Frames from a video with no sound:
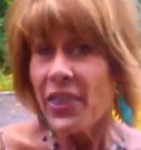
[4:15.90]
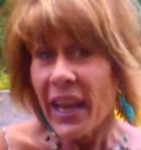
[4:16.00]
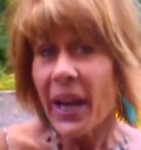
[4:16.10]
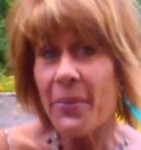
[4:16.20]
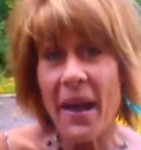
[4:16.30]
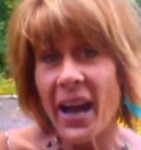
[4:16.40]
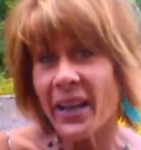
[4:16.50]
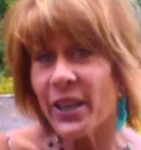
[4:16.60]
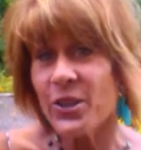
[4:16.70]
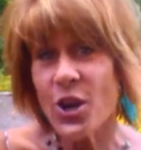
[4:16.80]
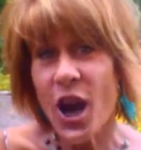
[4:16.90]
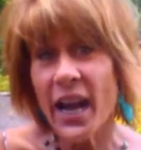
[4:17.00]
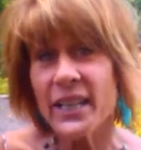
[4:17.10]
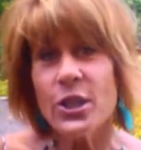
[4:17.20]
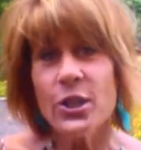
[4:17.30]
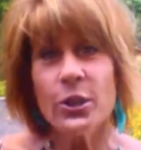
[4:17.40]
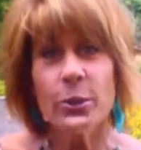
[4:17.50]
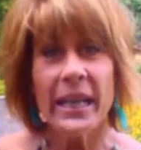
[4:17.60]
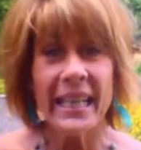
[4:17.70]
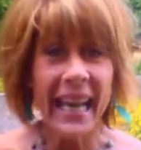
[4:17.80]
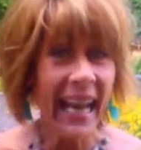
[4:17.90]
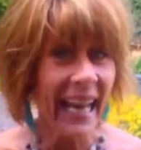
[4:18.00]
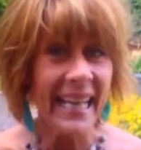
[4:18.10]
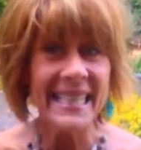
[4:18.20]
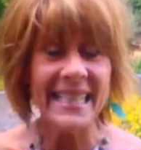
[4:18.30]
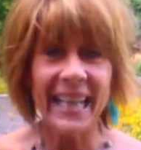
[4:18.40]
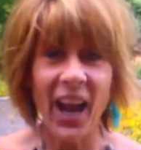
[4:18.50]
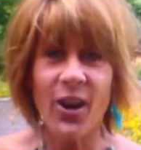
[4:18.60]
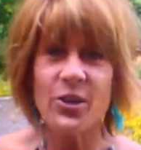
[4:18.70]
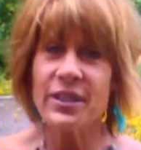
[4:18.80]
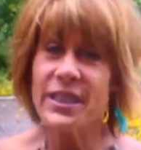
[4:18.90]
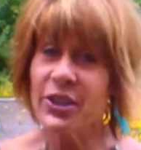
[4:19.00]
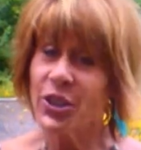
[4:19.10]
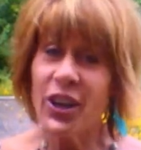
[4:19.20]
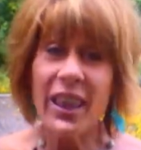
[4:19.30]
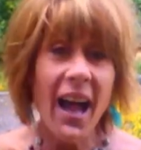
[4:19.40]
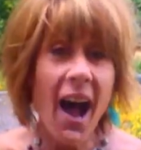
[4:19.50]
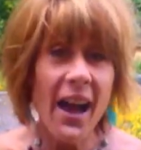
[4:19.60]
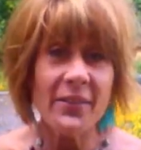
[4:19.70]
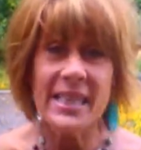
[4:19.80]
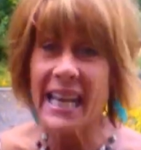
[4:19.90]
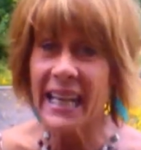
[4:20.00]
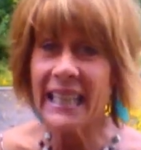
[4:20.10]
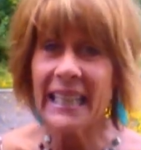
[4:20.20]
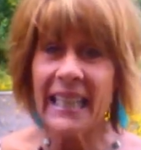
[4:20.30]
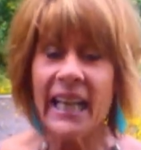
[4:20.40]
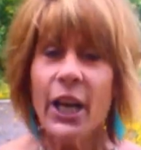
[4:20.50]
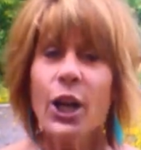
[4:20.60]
think about it and try to enhance these characteristics in our lives daily,